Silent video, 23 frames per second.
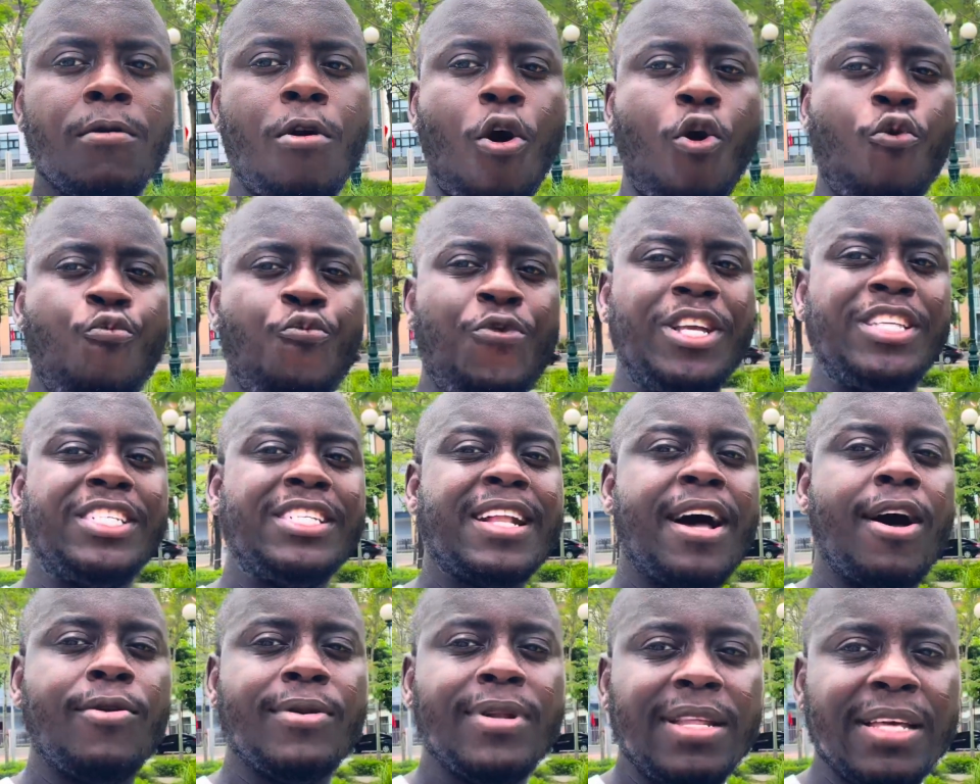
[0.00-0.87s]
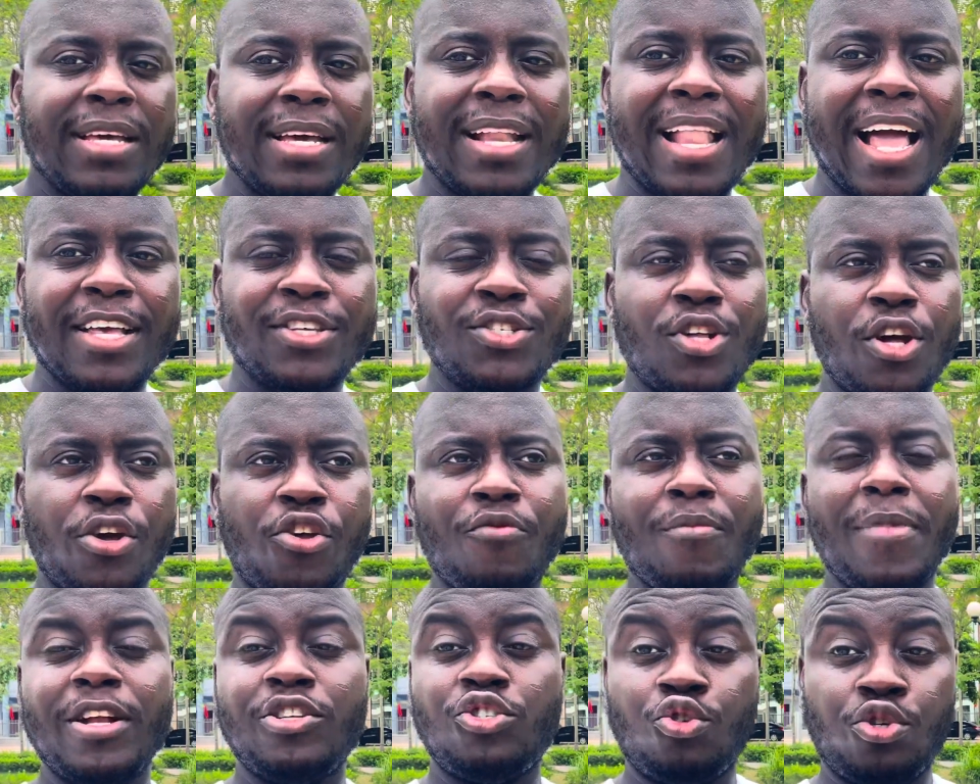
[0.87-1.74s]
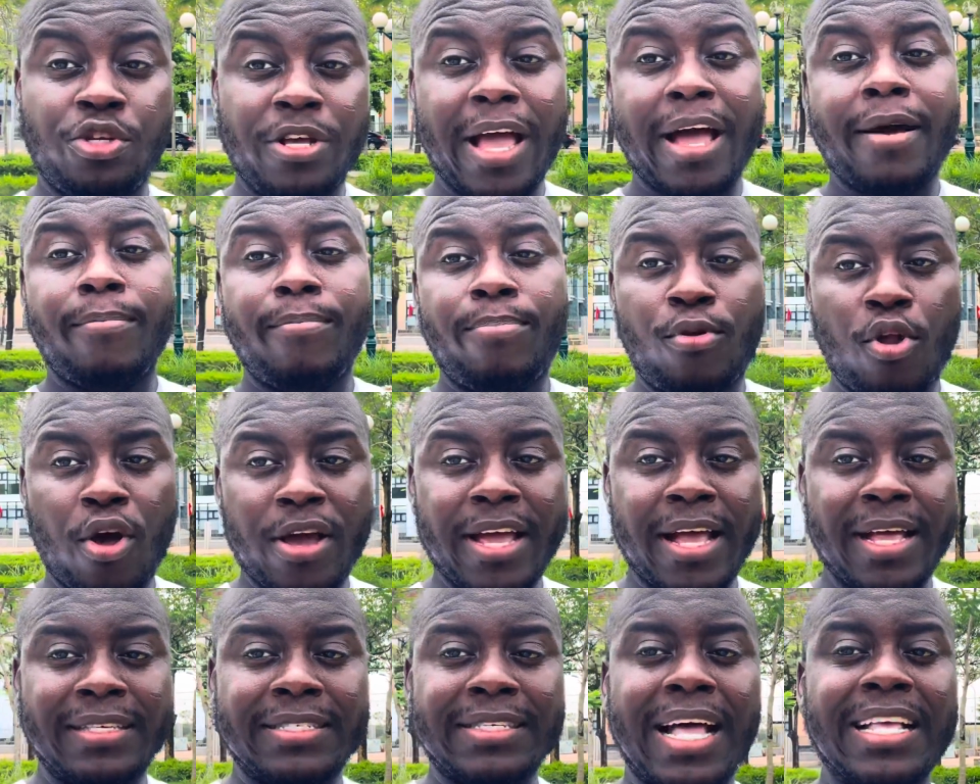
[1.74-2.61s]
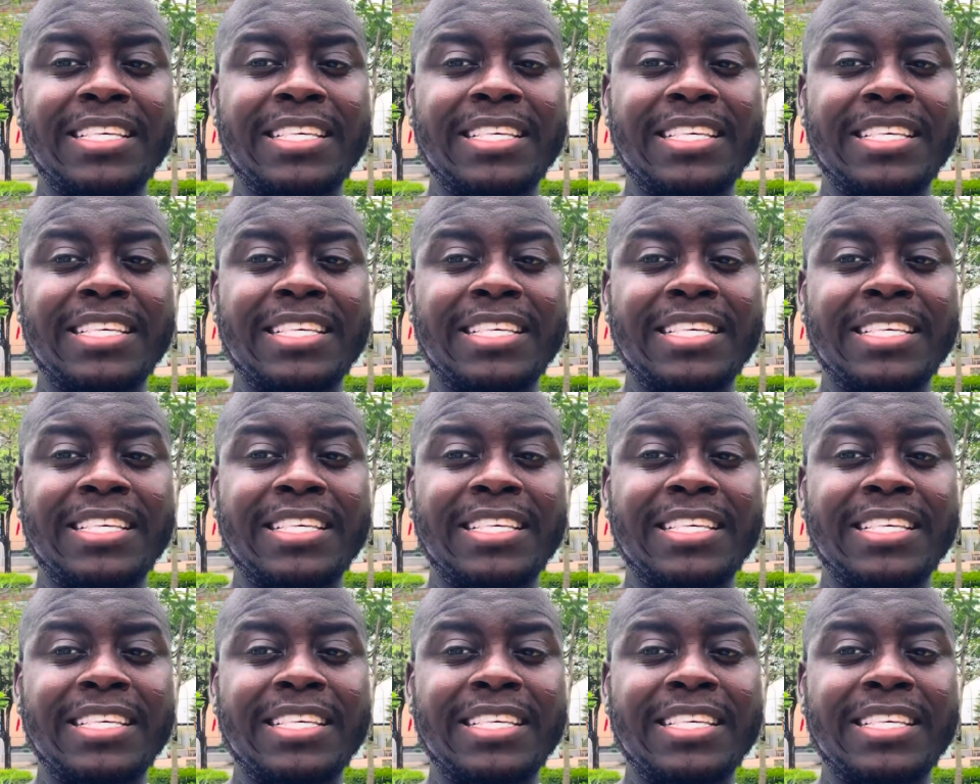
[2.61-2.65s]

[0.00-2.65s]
original legalized document to their employers.